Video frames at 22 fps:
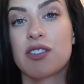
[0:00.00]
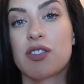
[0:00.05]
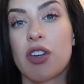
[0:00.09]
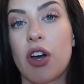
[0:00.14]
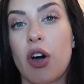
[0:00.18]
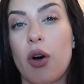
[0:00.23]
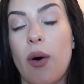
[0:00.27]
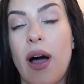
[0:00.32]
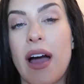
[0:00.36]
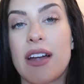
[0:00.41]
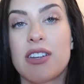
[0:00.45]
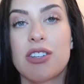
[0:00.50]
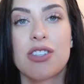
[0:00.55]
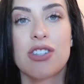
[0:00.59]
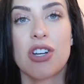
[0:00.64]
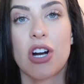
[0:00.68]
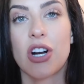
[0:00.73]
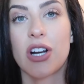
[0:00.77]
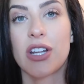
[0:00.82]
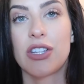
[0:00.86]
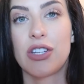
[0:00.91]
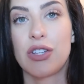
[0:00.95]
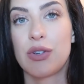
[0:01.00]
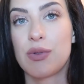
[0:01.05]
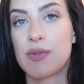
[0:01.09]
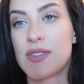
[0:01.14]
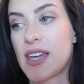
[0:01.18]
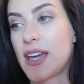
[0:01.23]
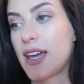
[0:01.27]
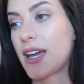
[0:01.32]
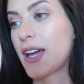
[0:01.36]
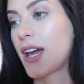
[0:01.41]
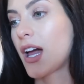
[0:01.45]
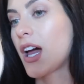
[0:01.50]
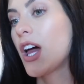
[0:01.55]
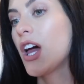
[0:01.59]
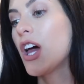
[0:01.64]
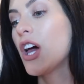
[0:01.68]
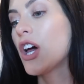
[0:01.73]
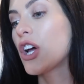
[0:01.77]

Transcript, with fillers: So I just started using